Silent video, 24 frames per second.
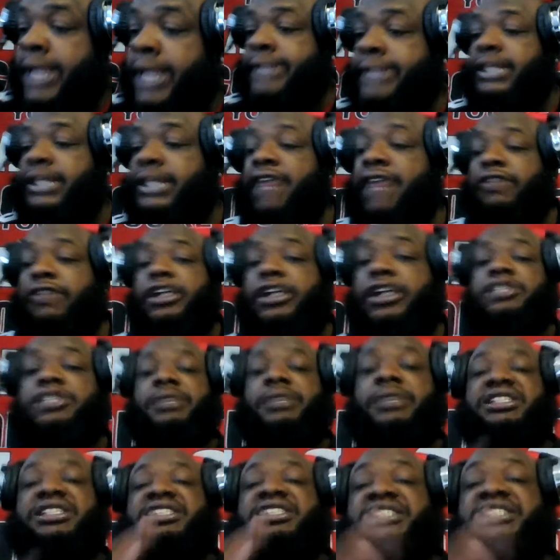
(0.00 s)
Denver is
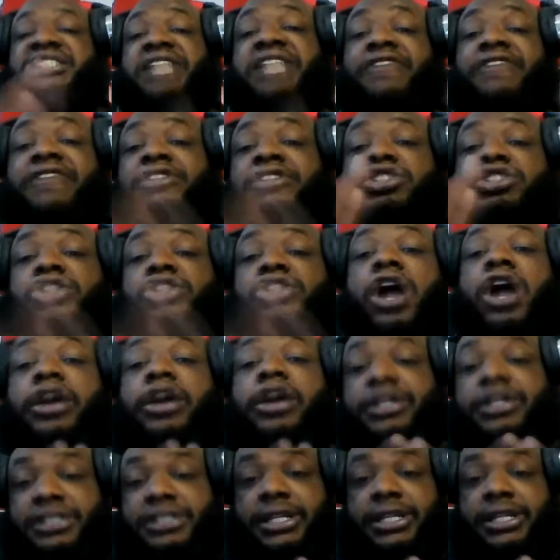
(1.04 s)
missing 7
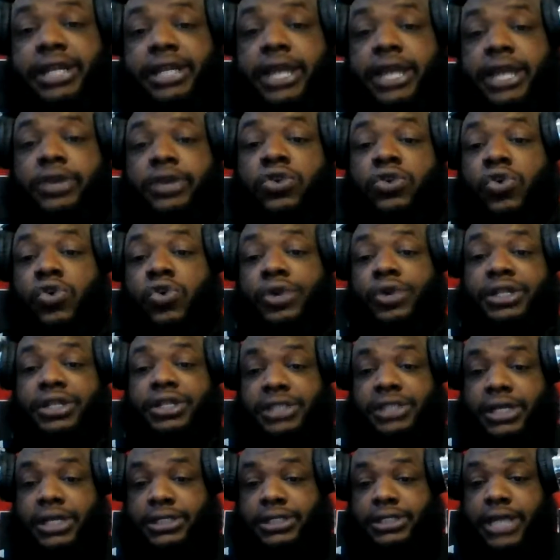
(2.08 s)
starters today going
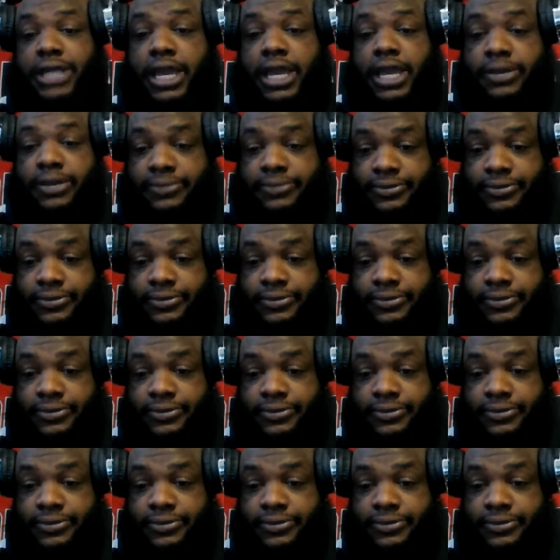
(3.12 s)
into this game.